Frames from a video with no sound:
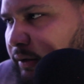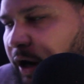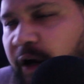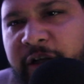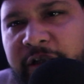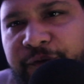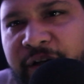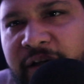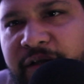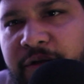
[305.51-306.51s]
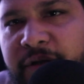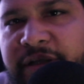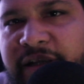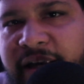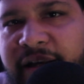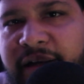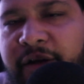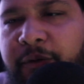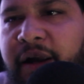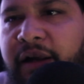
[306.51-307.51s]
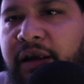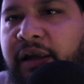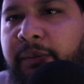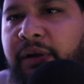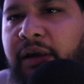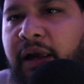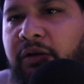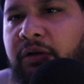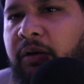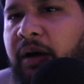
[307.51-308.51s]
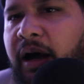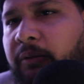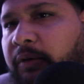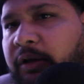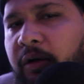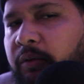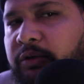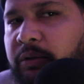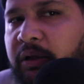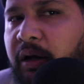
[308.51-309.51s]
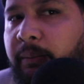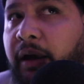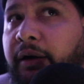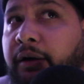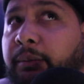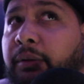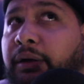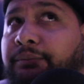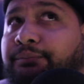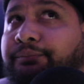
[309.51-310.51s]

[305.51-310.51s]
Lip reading: hurt his feelings or say it incorrectly and be like, I really don't want you to cut my hair, but